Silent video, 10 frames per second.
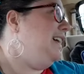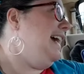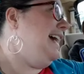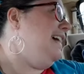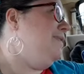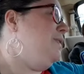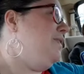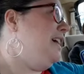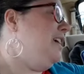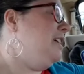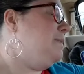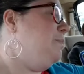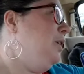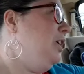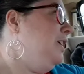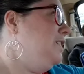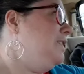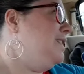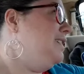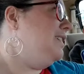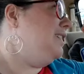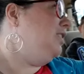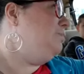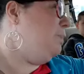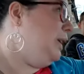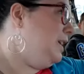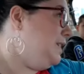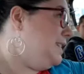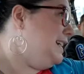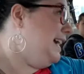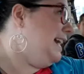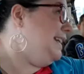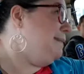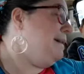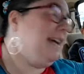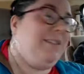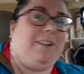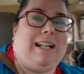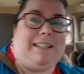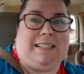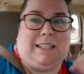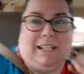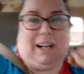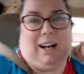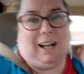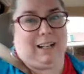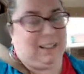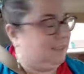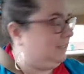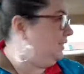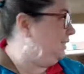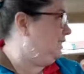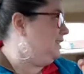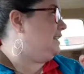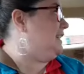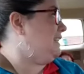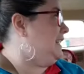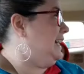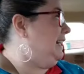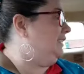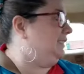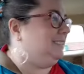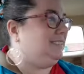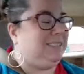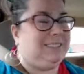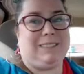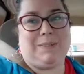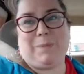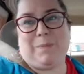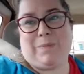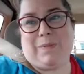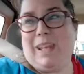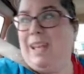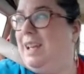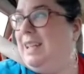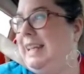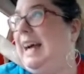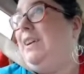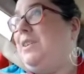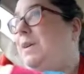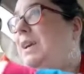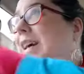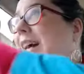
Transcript: And there's birds. Ah. Birds, and they making their nest in the R. You see no, it? No, not there. Yeah, there's one. Oh